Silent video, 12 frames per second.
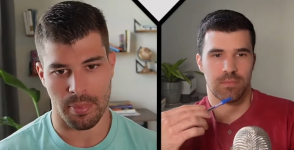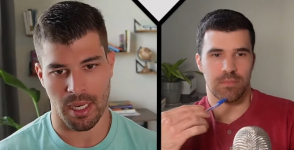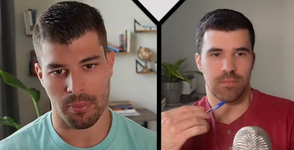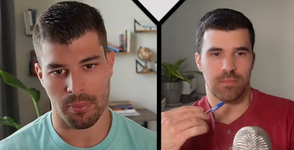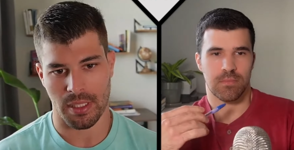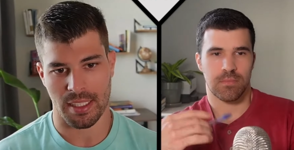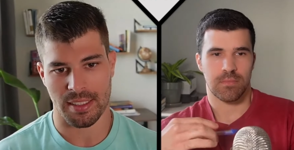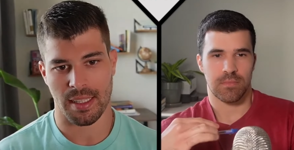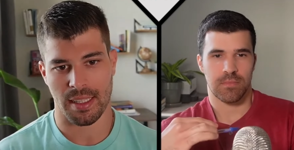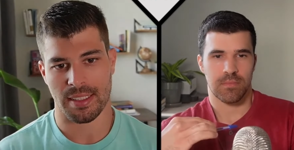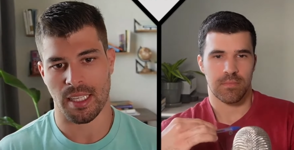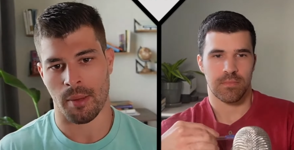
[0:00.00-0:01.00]
Speaker 1: about, but let's,
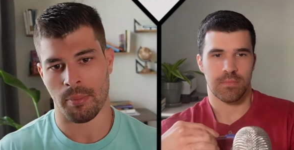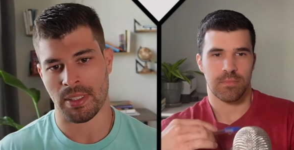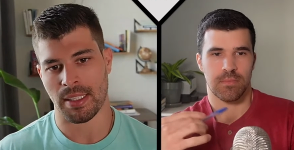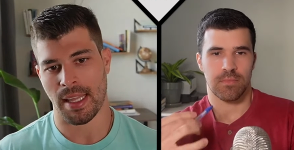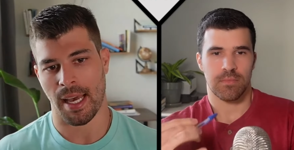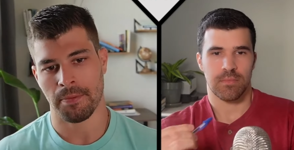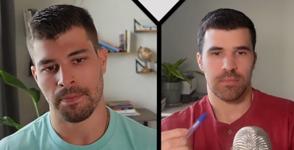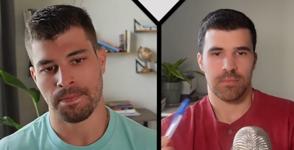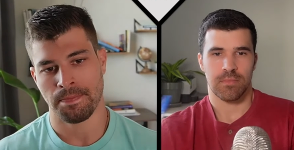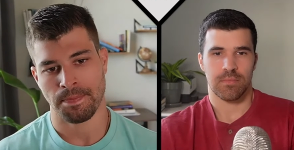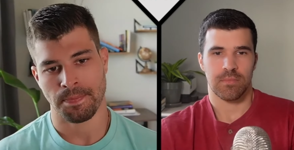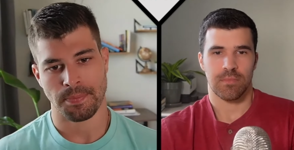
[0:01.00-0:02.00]
let's hop into that.
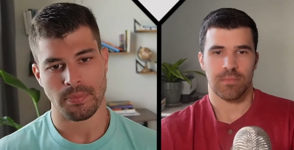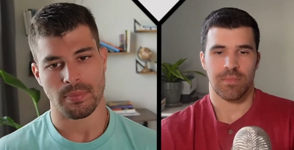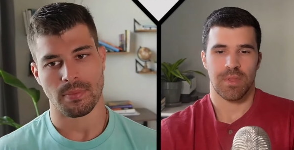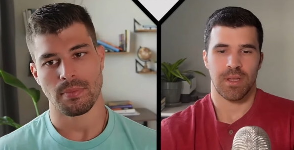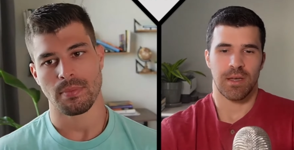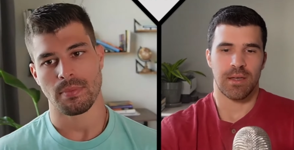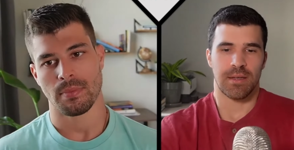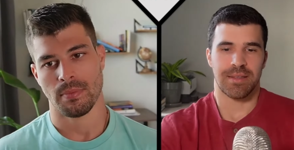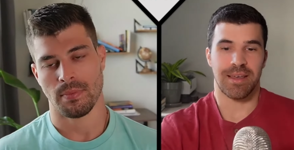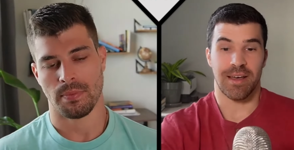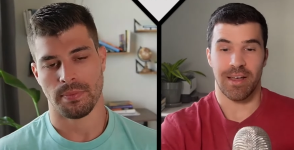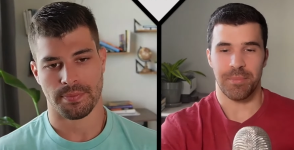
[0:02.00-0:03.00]

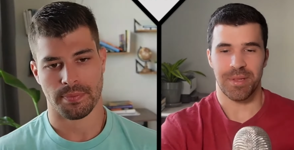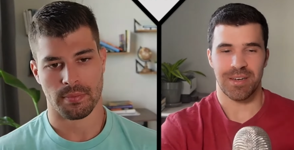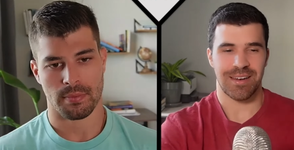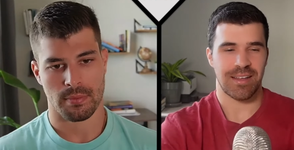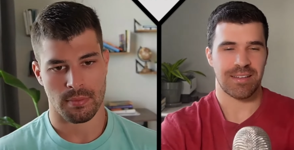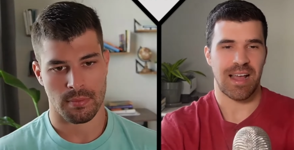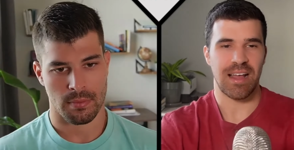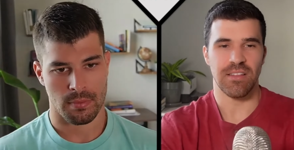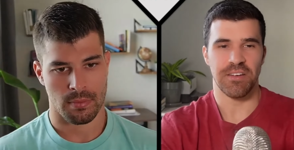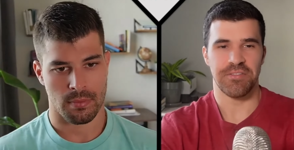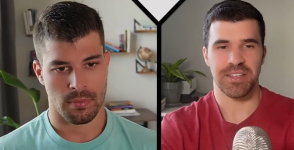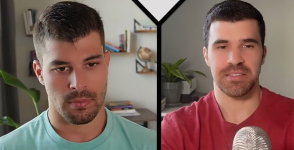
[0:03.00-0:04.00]
Speaker 2: Yeah. I mean, I
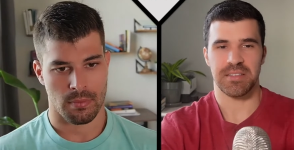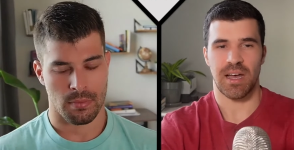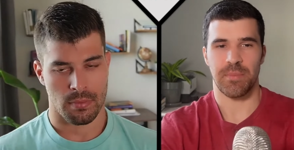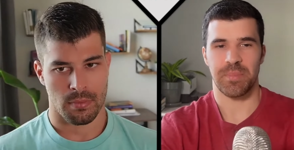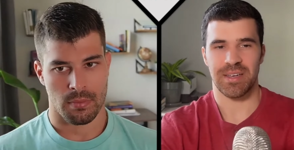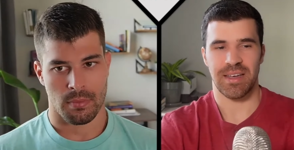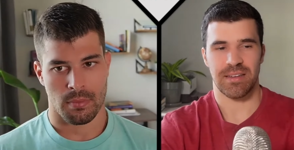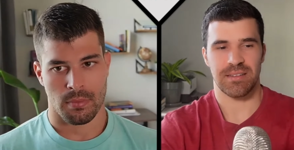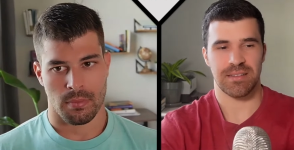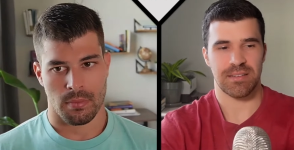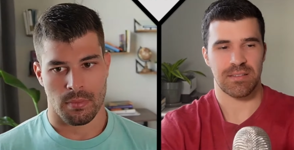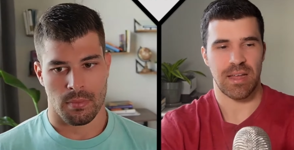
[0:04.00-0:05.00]
love this topic. I,
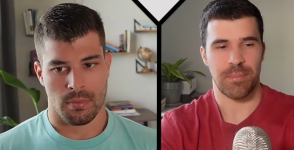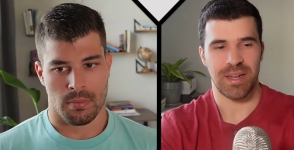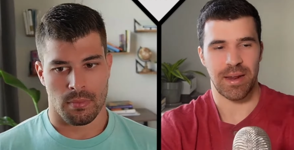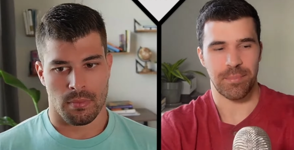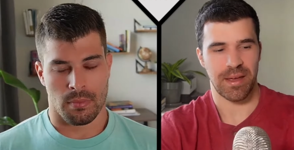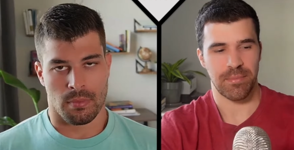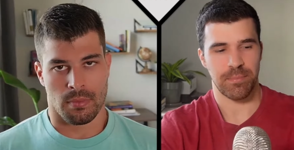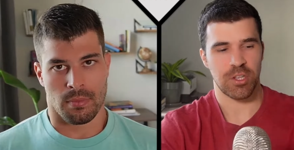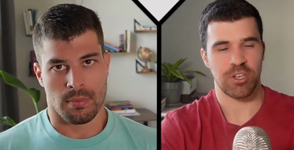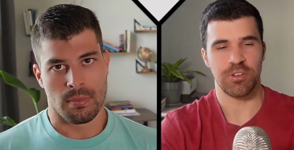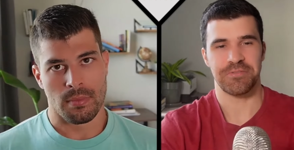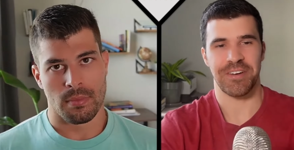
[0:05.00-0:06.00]
I mean, I'm not a
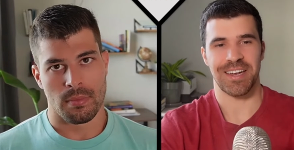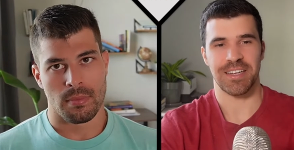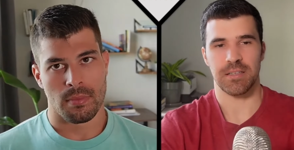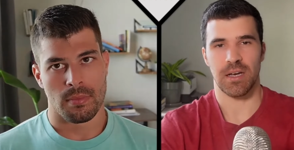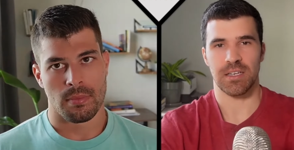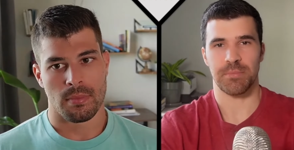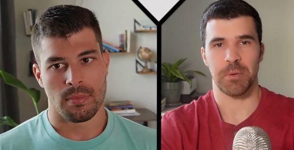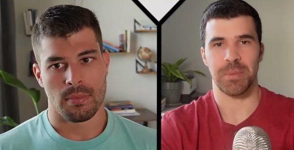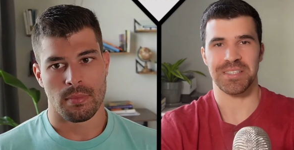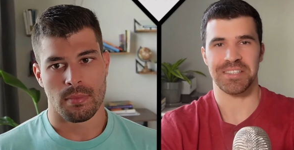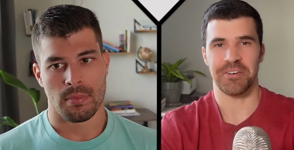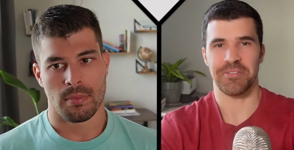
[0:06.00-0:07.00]
huge fan of talking about
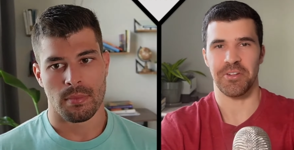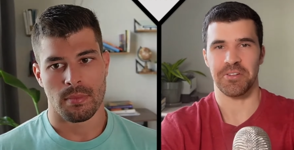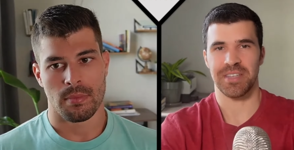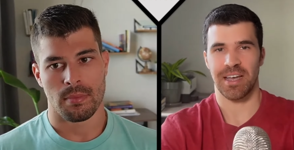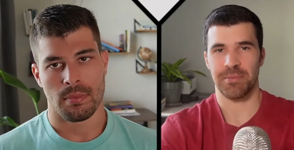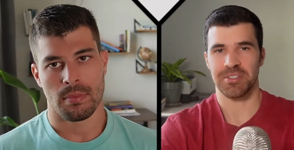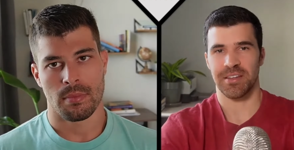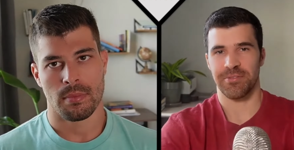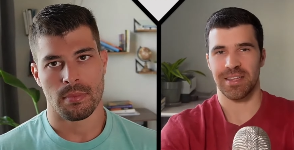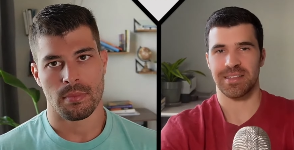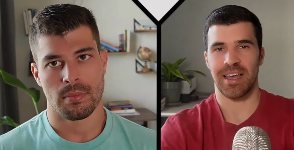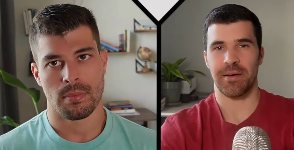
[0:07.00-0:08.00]
myself all the time or stuff
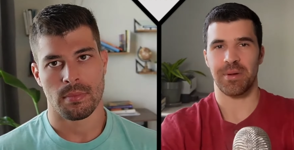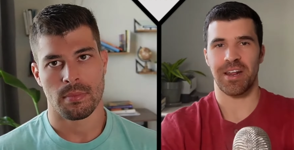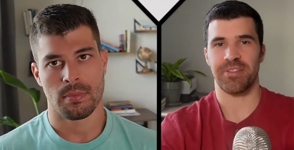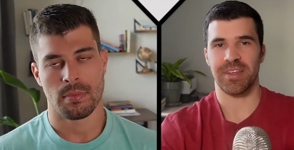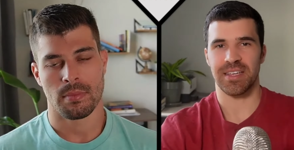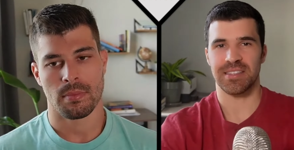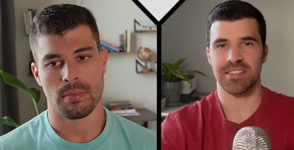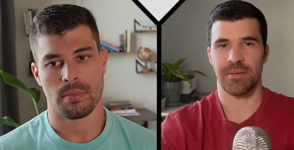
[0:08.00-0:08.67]
like that, but I think it's